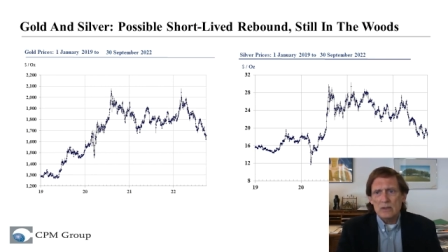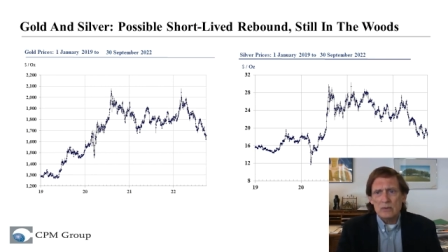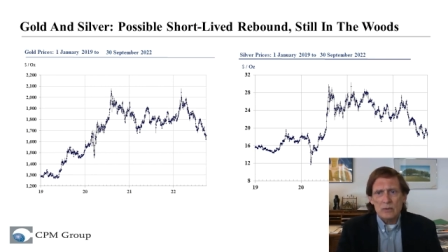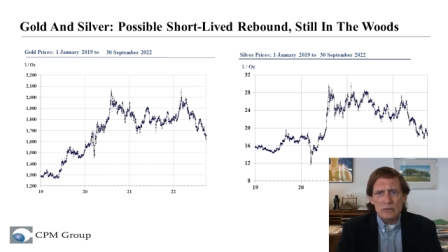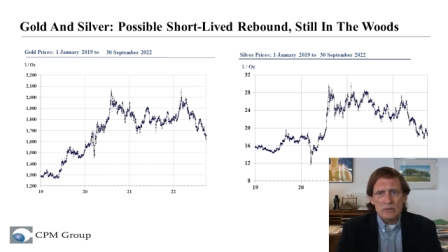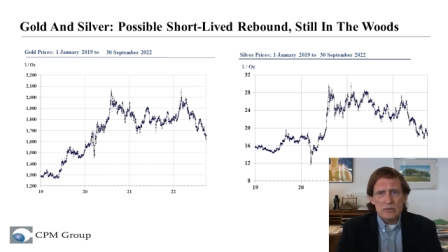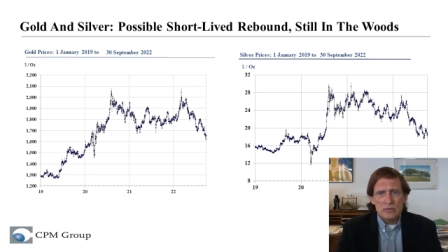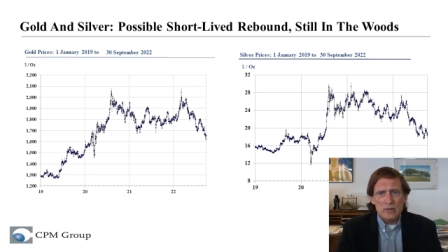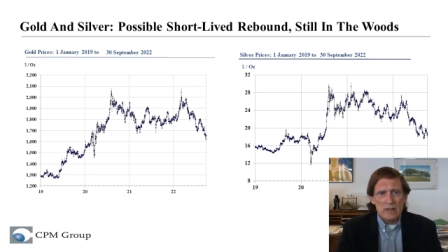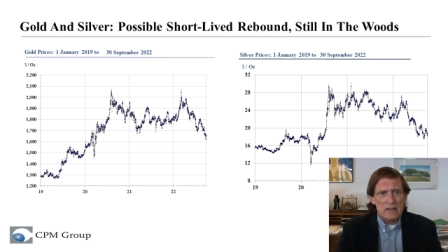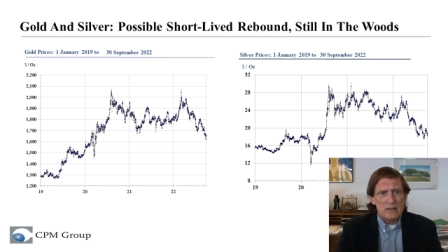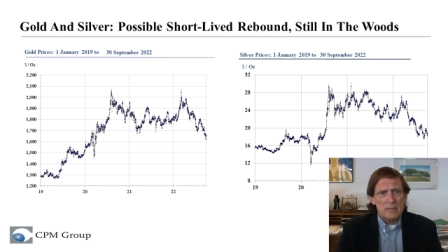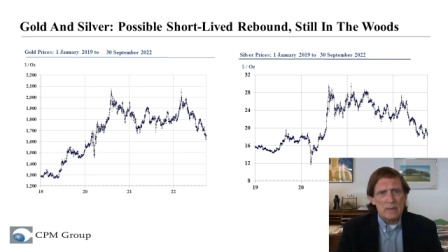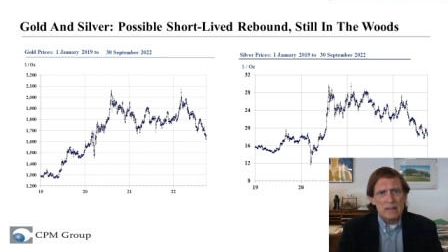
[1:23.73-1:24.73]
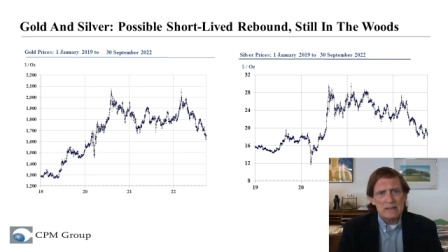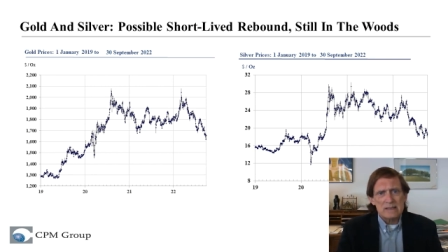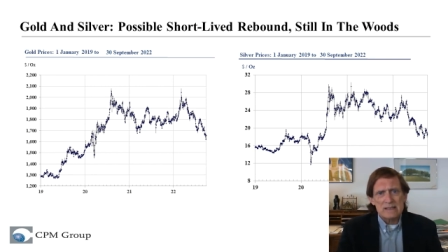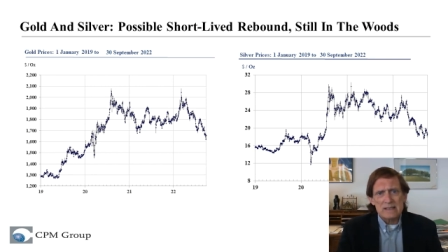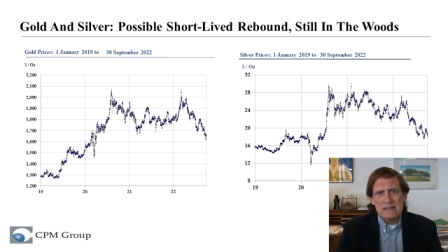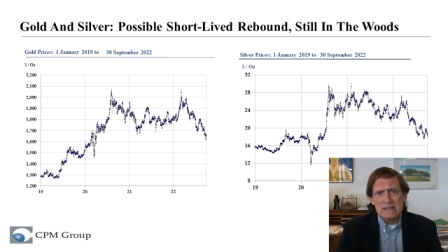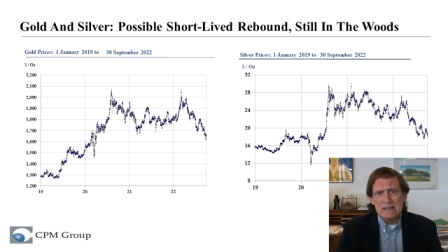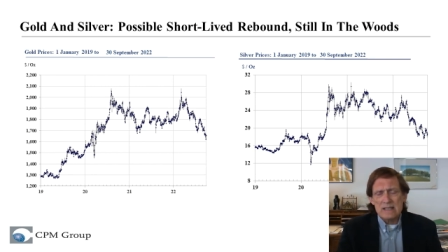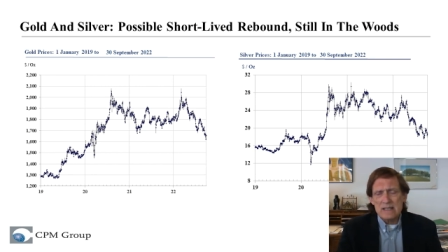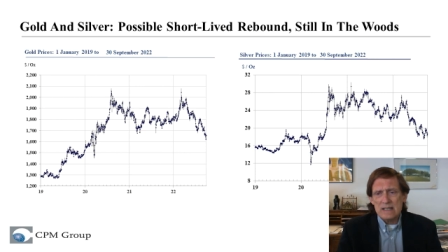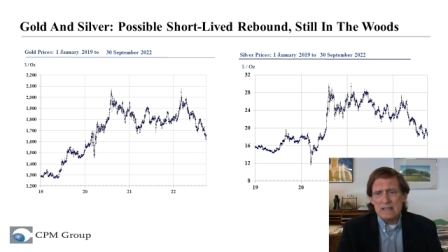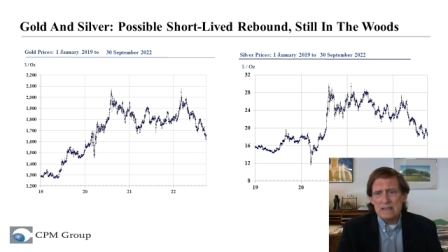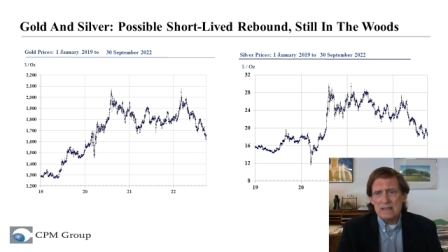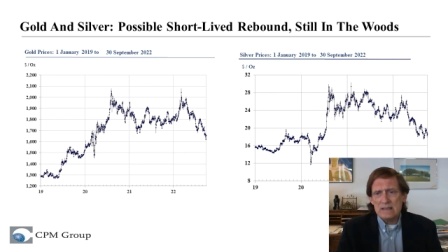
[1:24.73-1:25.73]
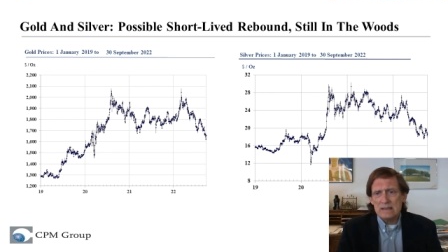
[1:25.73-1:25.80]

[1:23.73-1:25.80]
Gold's trading about sixteen